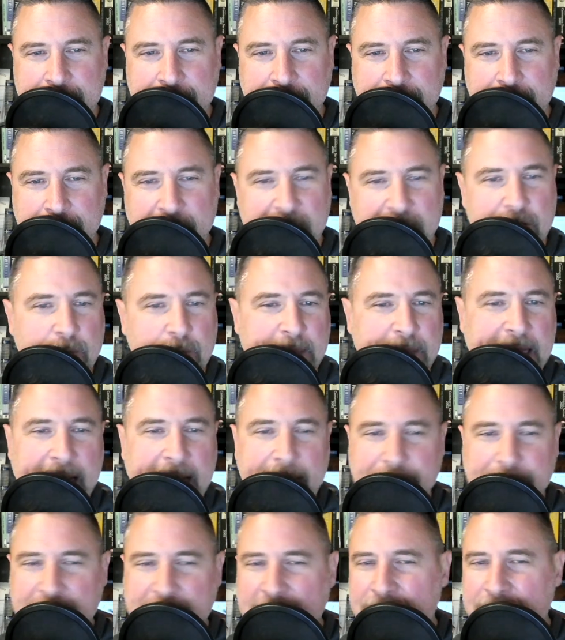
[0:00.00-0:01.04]
because we
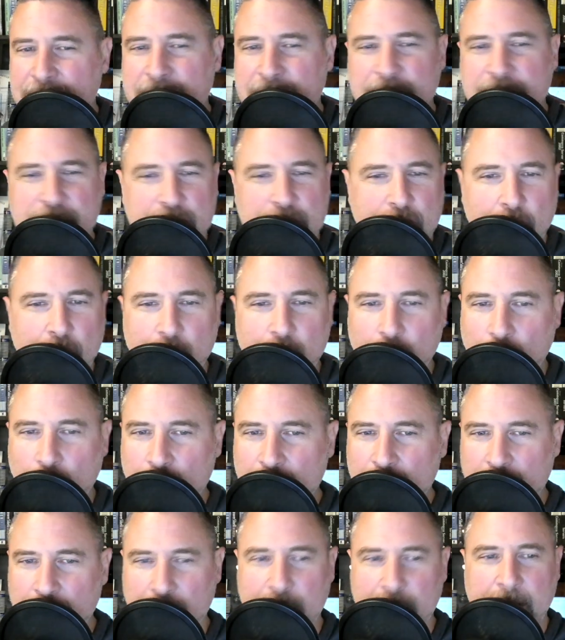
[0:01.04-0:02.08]
kept having to start
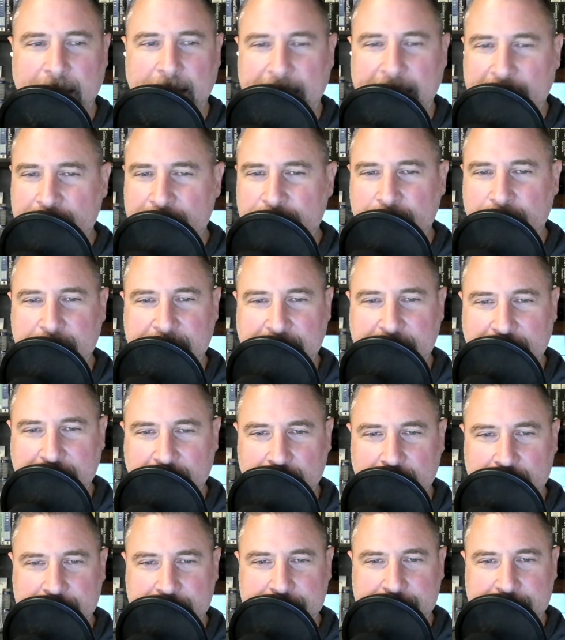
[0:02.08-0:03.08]
over every year.